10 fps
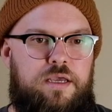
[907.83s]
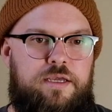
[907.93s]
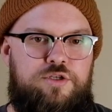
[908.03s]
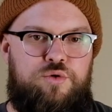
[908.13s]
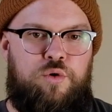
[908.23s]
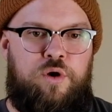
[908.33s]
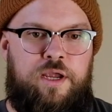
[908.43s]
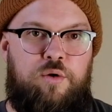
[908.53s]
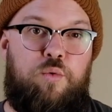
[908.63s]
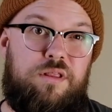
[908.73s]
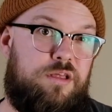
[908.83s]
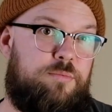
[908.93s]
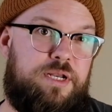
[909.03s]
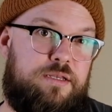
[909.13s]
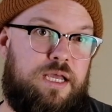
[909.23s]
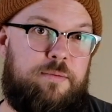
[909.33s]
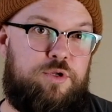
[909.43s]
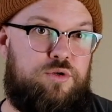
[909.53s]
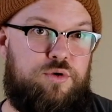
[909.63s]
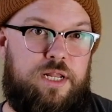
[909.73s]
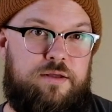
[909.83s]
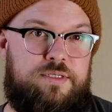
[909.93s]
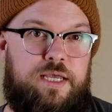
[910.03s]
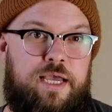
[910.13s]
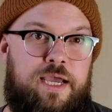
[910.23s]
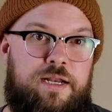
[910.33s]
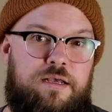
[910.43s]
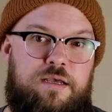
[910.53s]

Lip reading: Enjoy what little bit of time you do get outside.